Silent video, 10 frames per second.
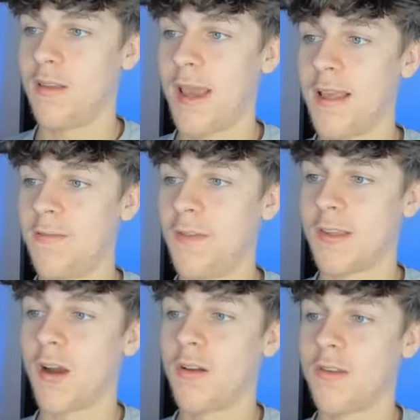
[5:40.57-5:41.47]
yes, the
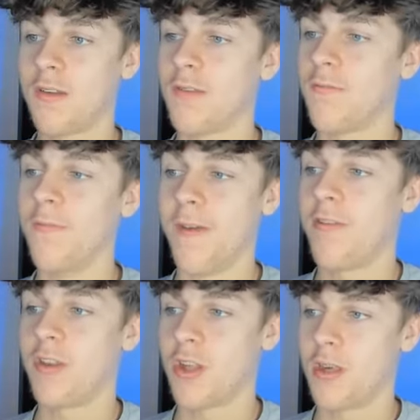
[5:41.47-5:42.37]
starter's
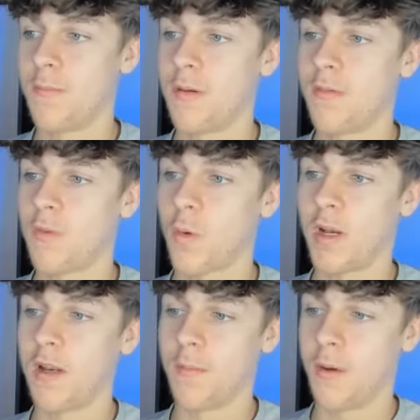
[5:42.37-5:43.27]
very cheap,
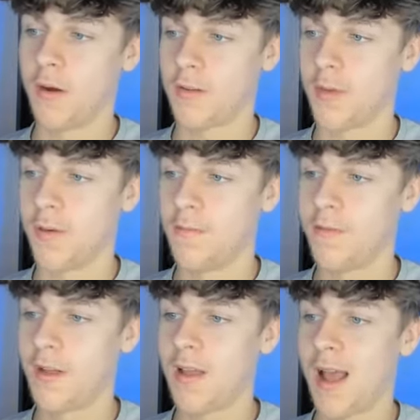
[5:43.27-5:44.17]
29 bucks a
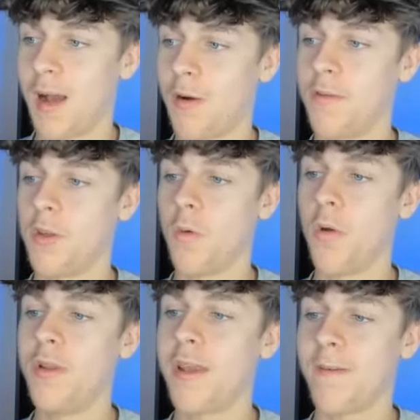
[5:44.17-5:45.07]
month. However, you
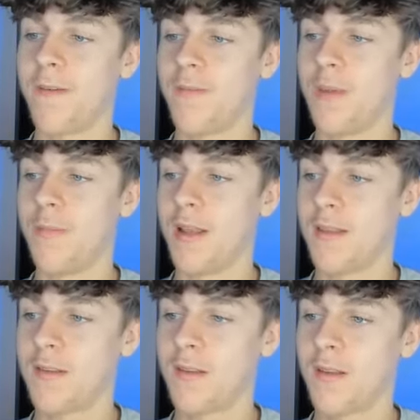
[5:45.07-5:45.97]
only get 50
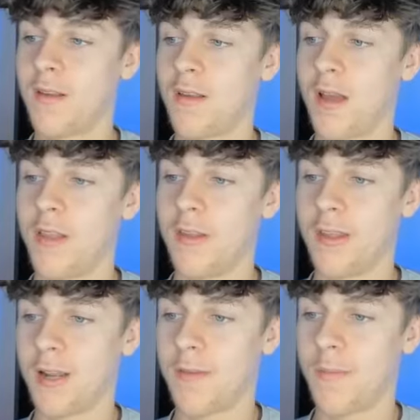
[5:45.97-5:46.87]
minutes and you
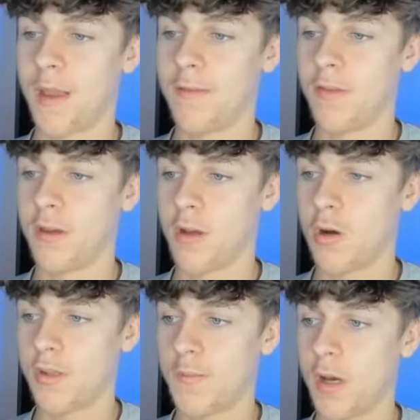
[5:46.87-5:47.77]
still have to pay for the
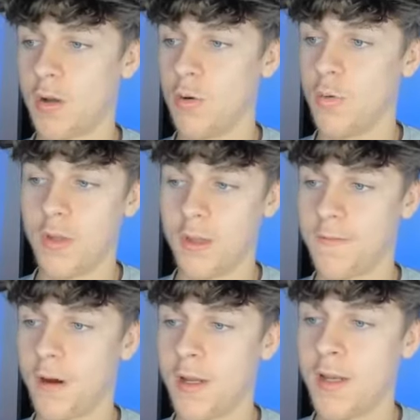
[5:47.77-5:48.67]
cost per call, which is
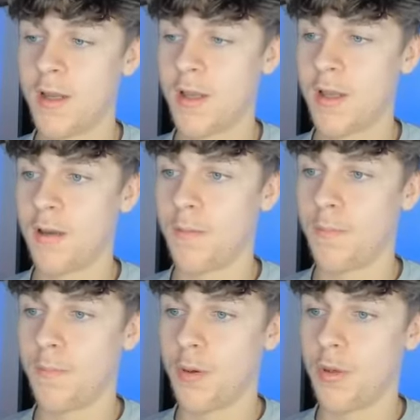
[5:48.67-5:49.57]
fine,
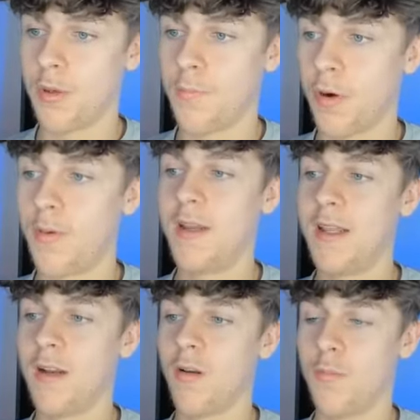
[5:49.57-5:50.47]
but you probably
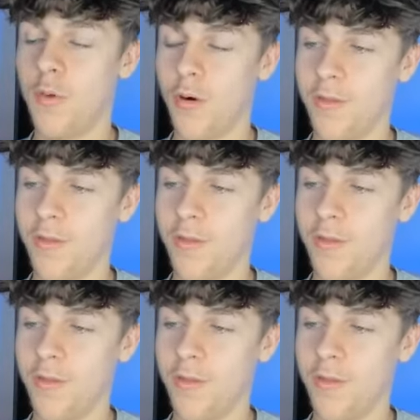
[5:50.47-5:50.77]
need a lot